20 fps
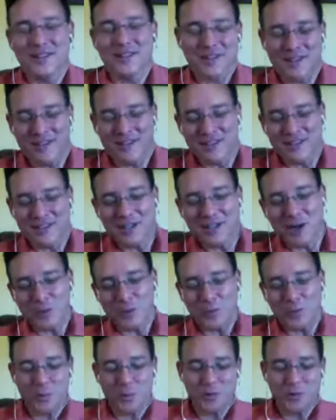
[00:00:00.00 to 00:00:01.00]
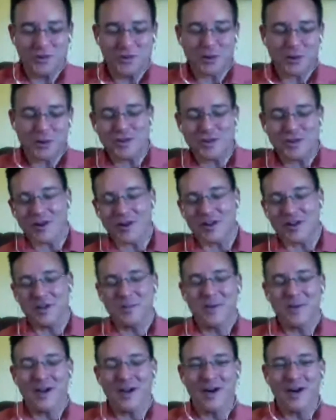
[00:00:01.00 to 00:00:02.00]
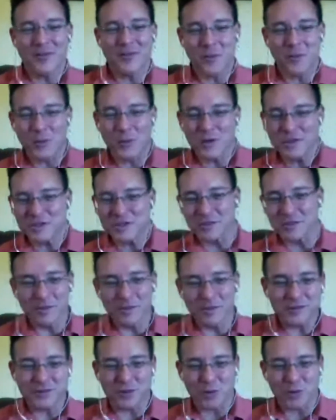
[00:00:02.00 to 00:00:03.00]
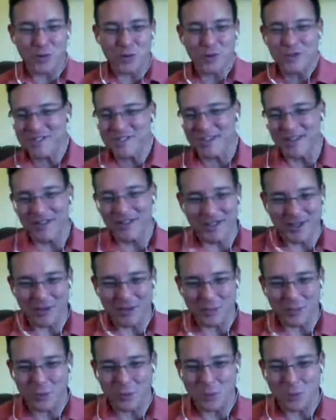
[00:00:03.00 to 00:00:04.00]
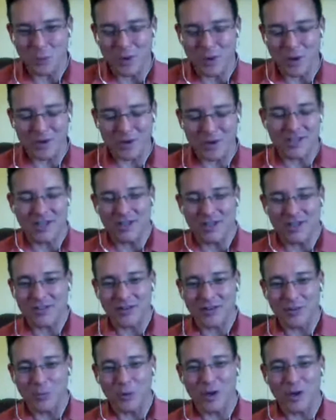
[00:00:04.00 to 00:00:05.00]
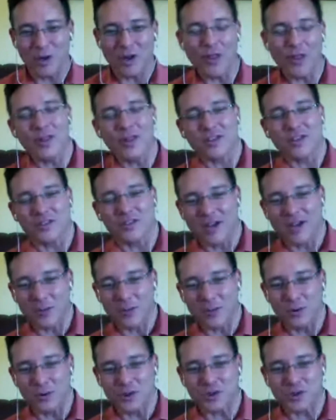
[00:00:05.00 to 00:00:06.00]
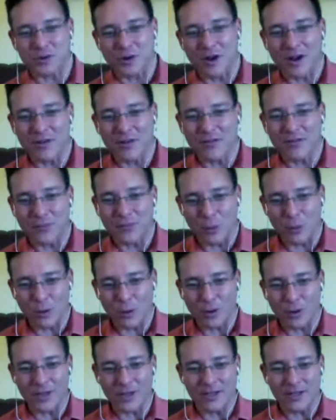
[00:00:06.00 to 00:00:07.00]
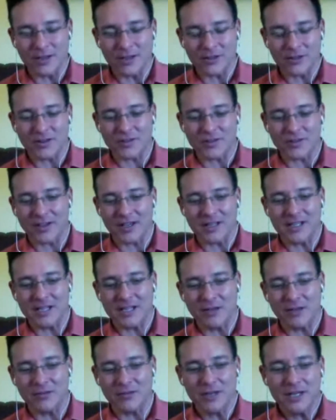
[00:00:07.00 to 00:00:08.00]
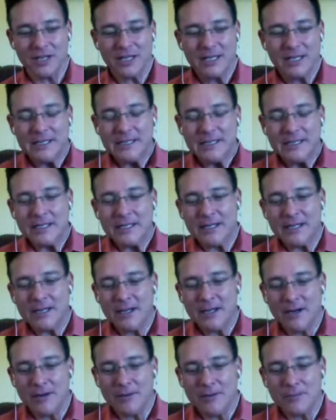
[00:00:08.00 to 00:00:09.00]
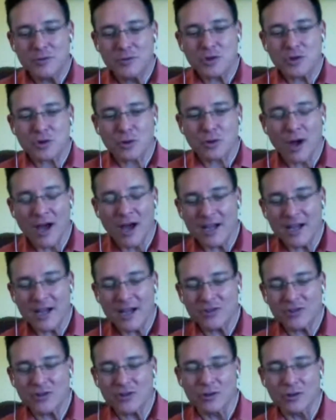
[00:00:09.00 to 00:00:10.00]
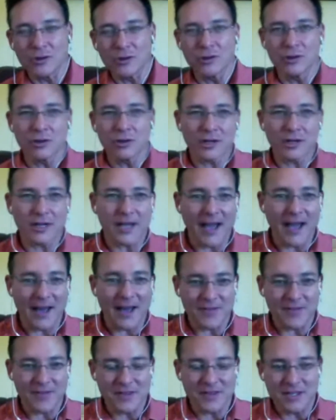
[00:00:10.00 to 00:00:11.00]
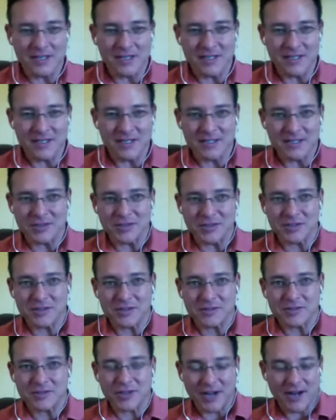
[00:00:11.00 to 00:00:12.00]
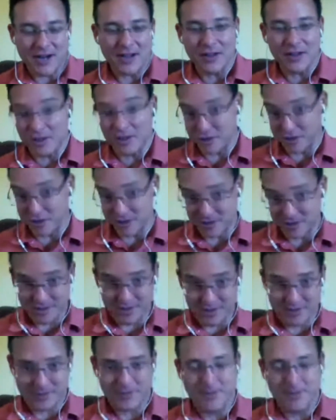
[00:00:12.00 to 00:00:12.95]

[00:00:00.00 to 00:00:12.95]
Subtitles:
Well, I love that we start talking about the wisdom of storytelling with our kids, and one of the things that I really strive for is this idea of trying to look at these challenges